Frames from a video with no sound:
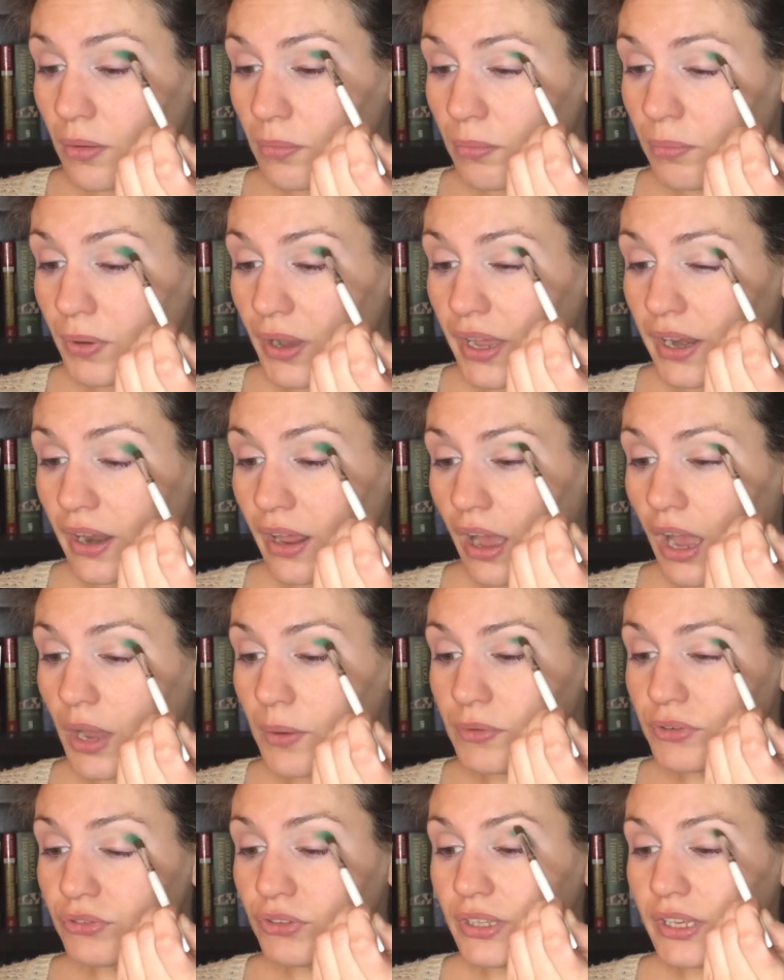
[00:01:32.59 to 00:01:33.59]
but I
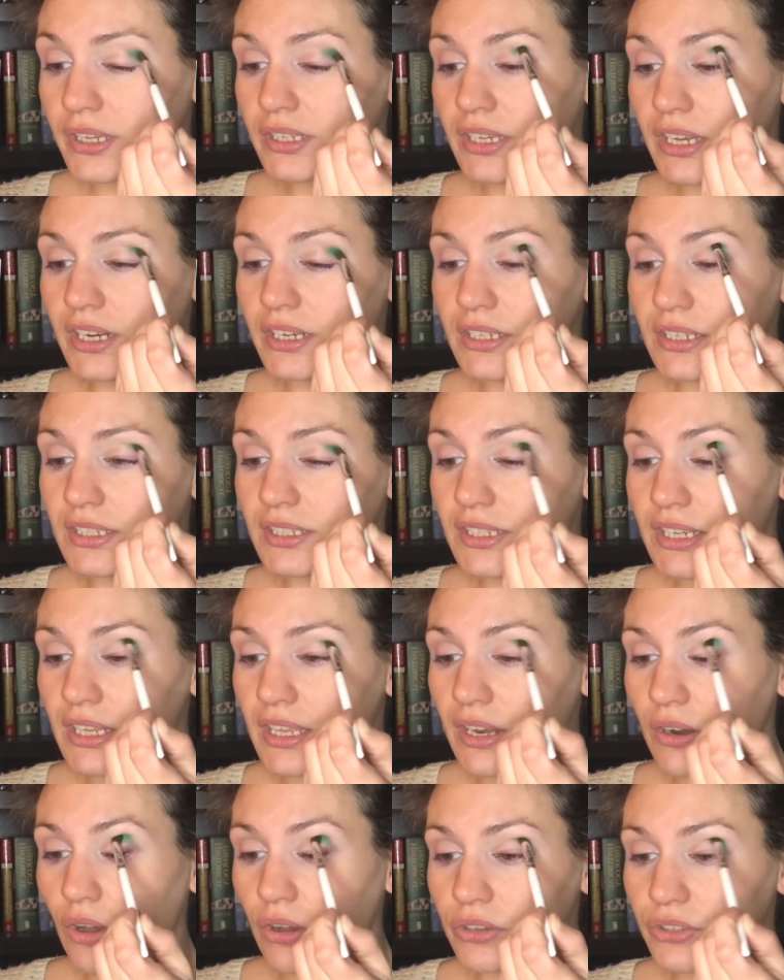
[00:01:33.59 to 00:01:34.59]
was really excited to see
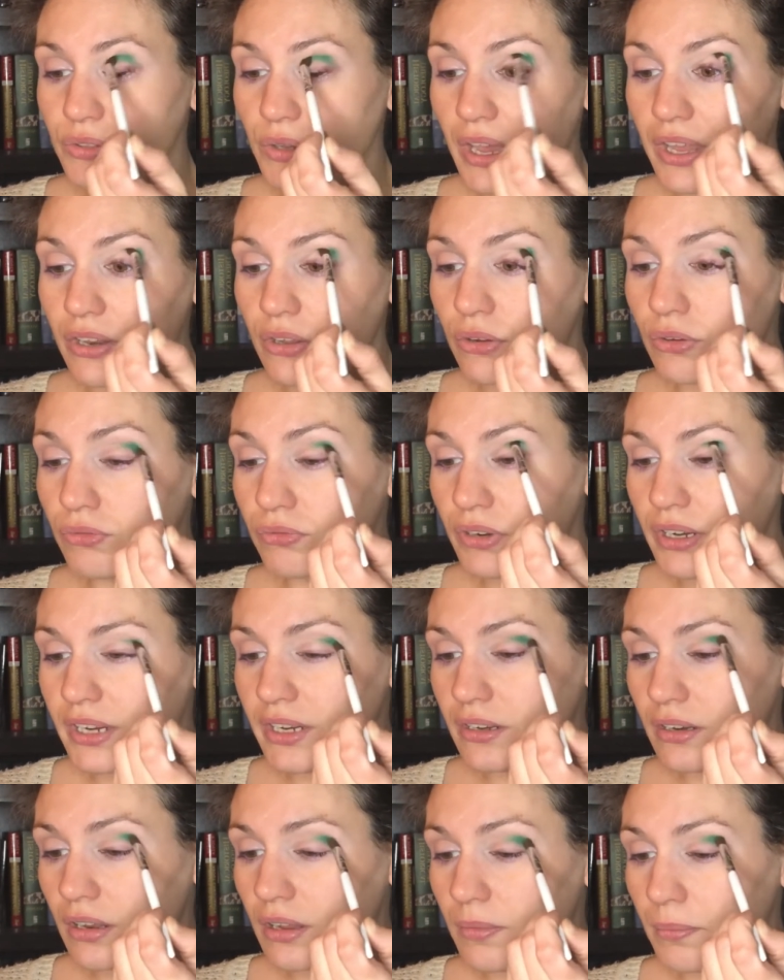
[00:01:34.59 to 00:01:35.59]
that it also had a
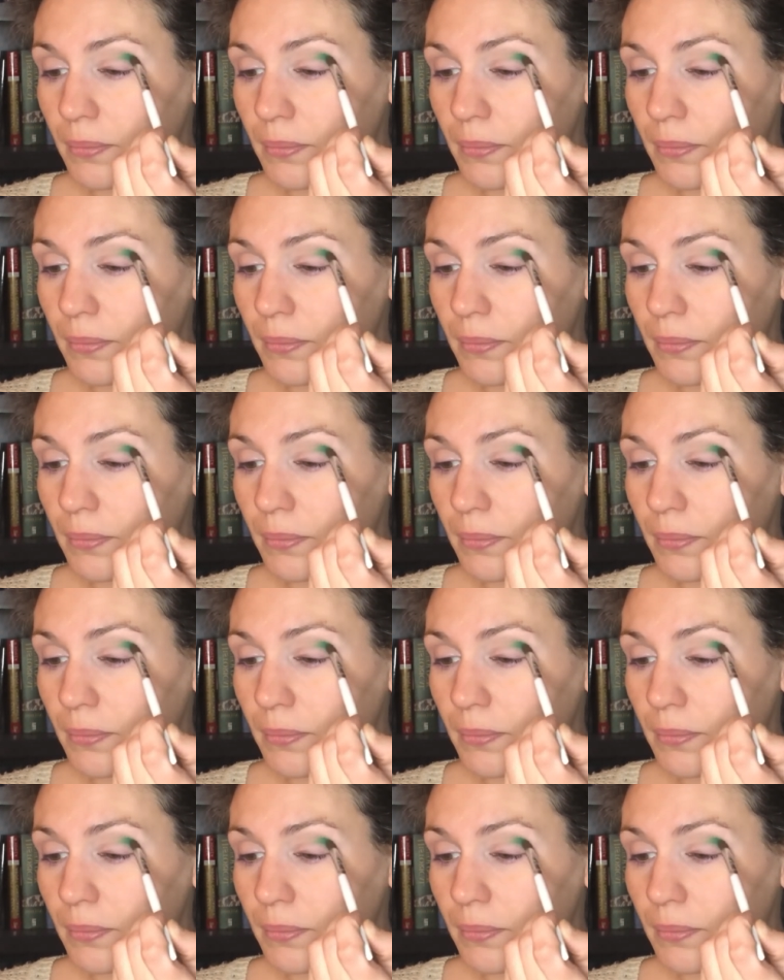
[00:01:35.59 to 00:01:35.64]
green